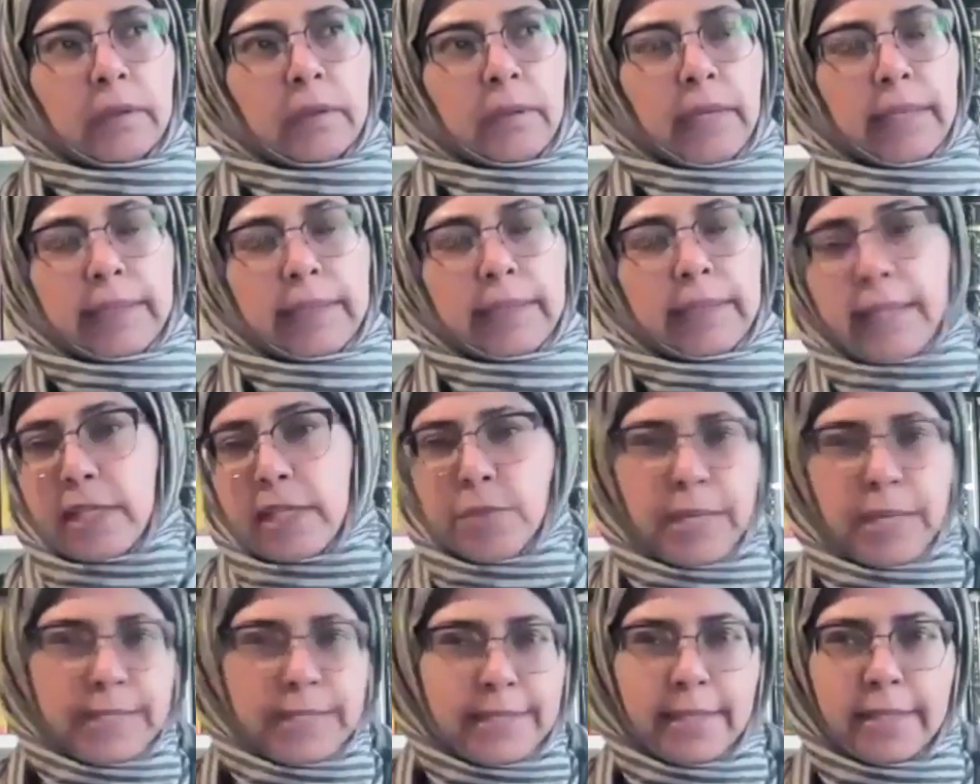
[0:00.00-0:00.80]
And
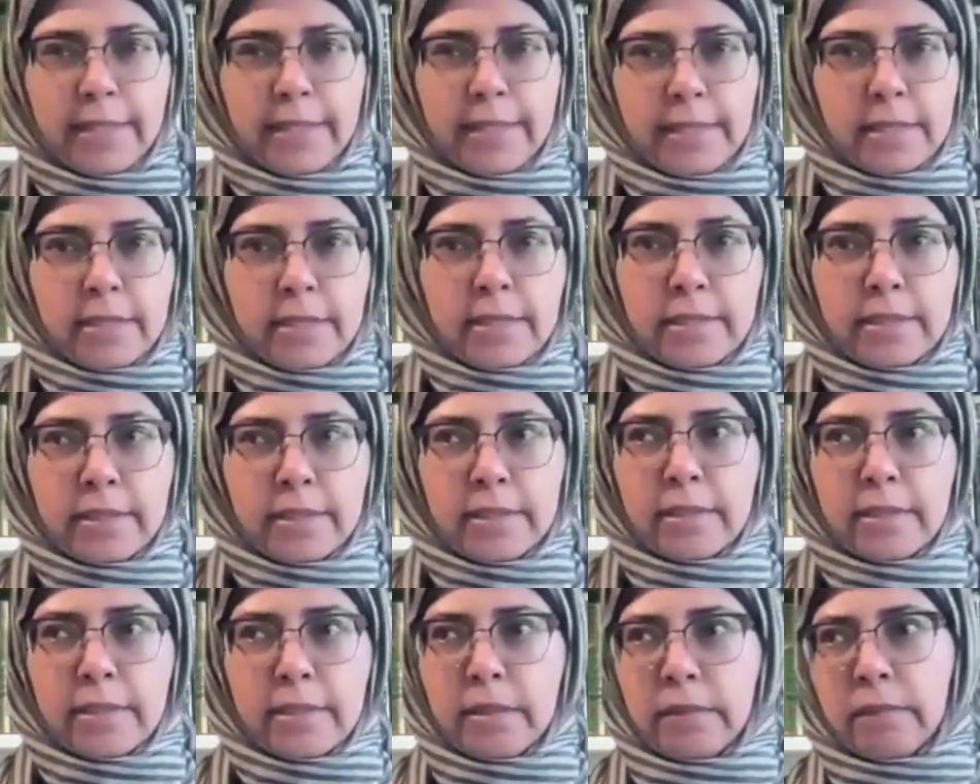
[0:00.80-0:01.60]
that's why I said it's,
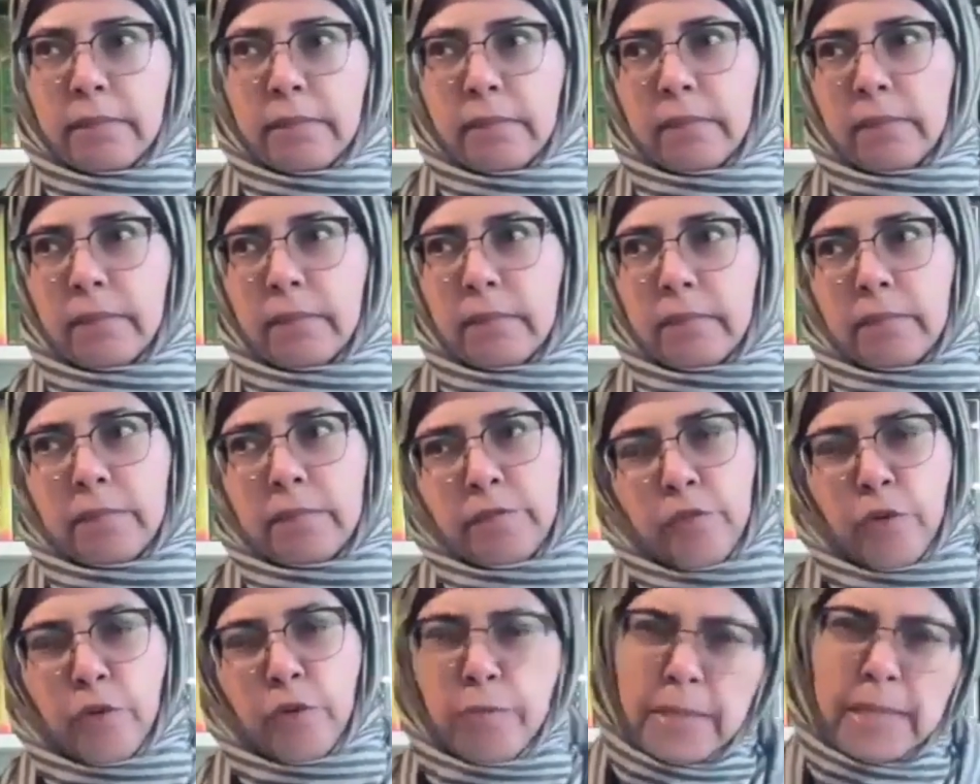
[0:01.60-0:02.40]

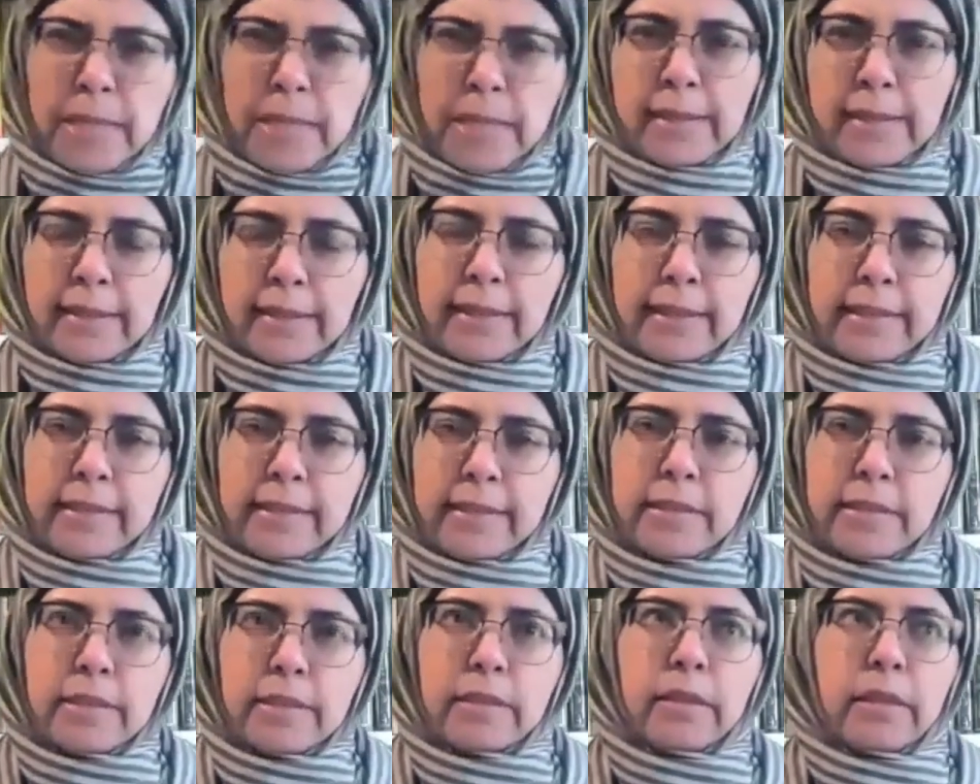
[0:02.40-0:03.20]
for me at
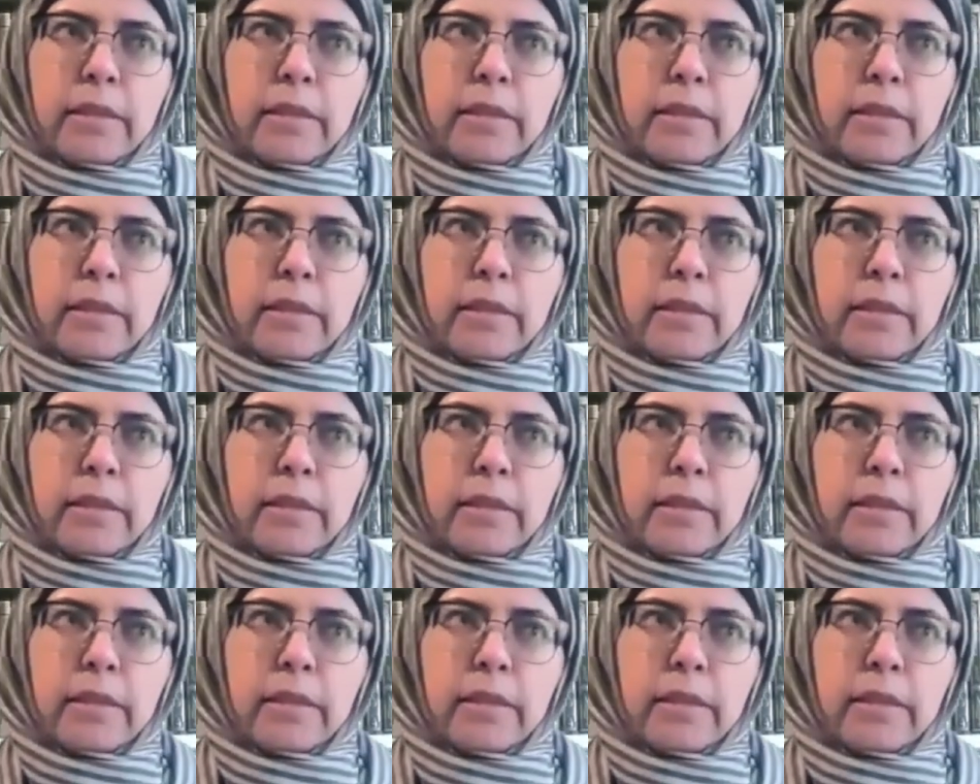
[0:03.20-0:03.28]
least,